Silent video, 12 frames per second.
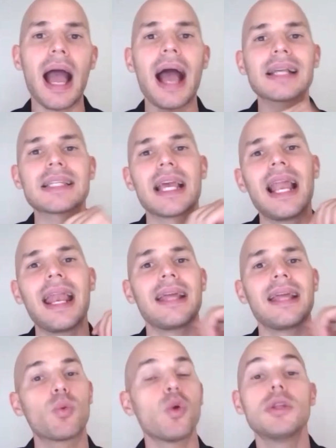
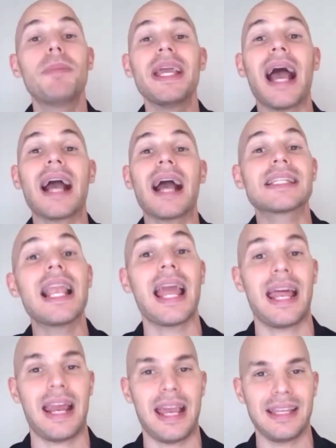accelerated, could be
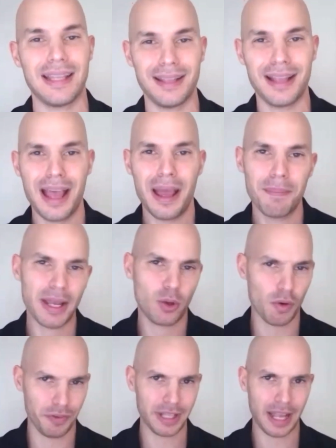accelerated by
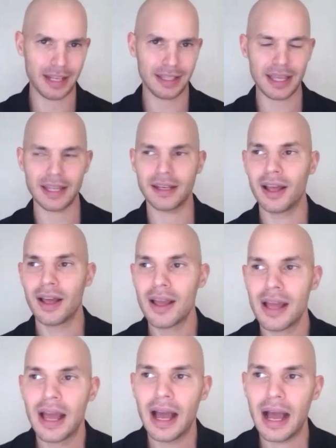COVID-19.
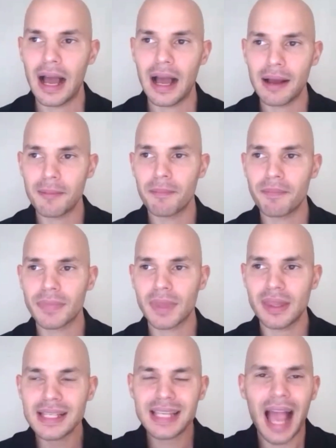
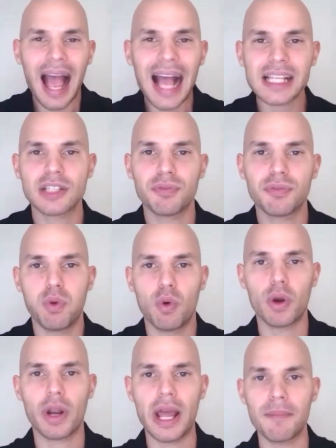This asks
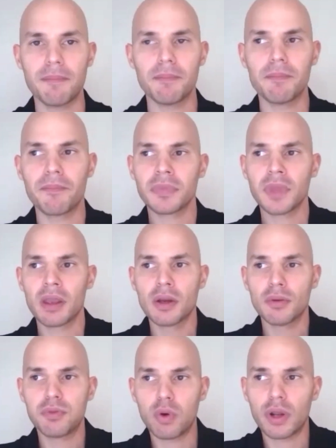for a
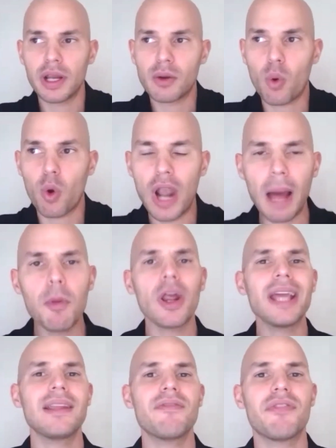
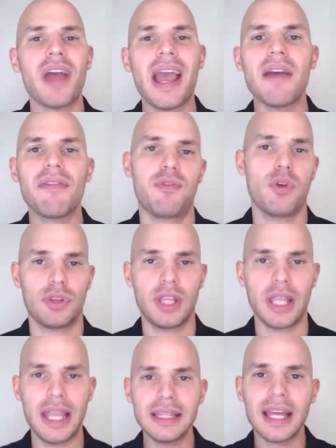collaborative
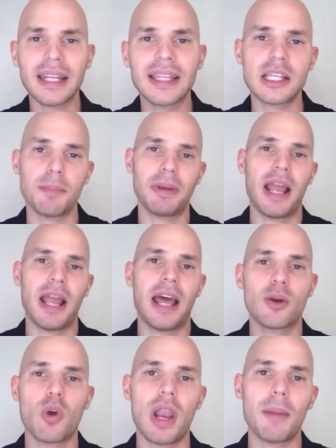effort, interdisciplinary
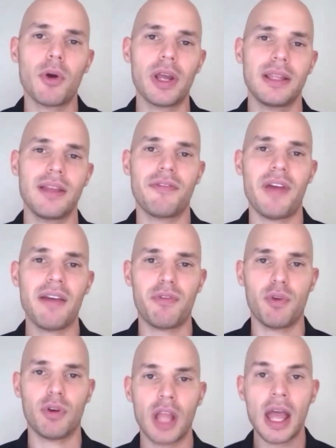and collaborative effort,